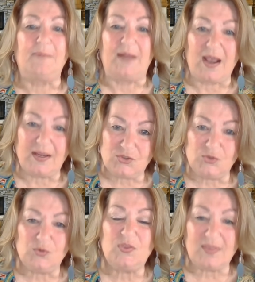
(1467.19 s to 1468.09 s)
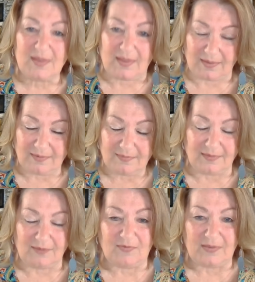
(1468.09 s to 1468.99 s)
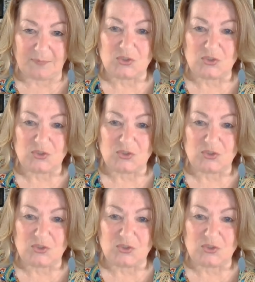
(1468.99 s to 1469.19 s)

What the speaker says: But I do think that if he had